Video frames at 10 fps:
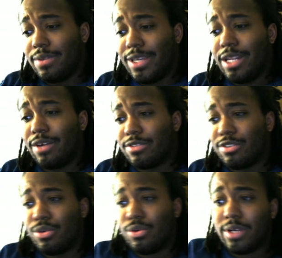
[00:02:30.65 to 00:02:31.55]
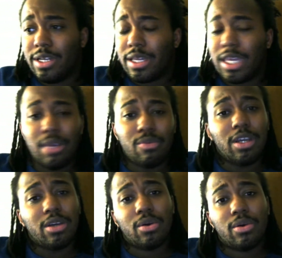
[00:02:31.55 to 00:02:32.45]
We head over to King
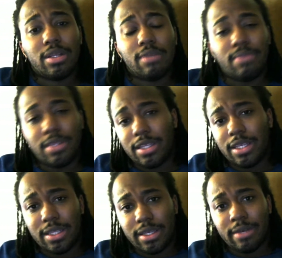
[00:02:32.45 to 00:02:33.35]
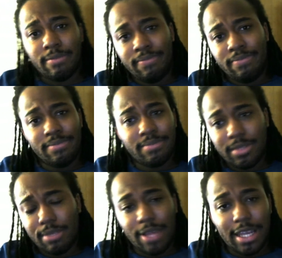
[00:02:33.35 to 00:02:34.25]
Riku in the
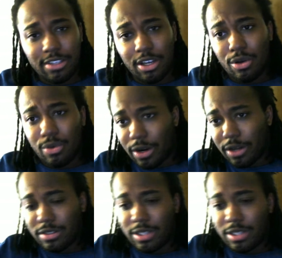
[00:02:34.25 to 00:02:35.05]
plateau where